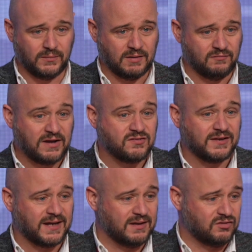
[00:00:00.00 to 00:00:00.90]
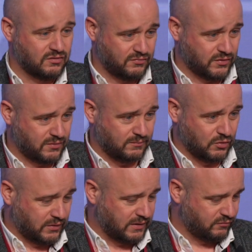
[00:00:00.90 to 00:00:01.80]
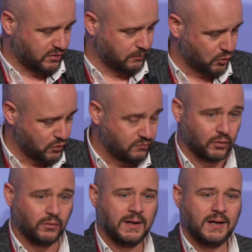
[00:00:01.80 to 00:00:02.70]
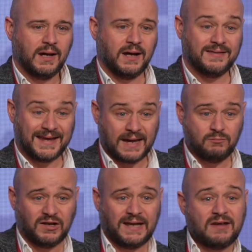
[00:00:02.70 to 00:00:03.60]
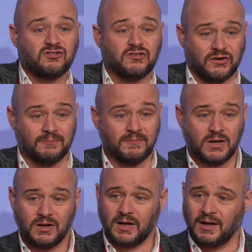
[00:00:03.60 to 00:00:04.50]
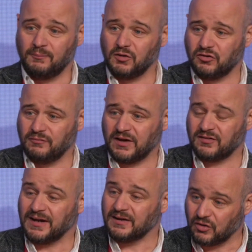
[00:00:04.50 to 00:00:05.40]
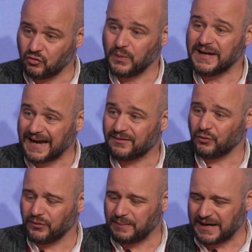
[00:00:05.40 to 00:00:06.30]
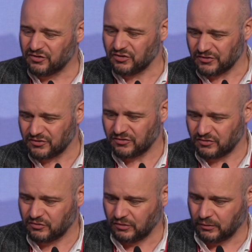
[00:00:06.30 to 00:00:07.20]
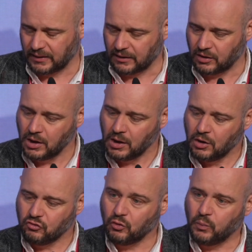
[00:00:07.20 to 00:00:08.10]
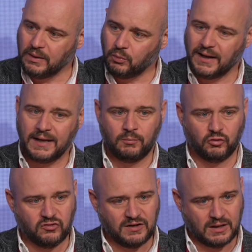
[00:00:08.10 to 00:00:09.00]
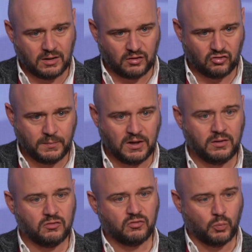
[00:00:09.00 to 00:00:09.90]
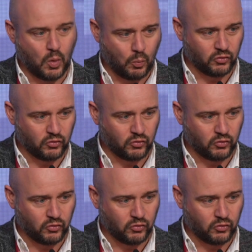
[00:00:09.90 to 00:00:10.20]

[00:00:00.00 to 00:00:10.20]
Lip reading: investigated for looking for approval, they came to Leicester to investigate it because we had all the patients to look at. So we were able to take our experience from what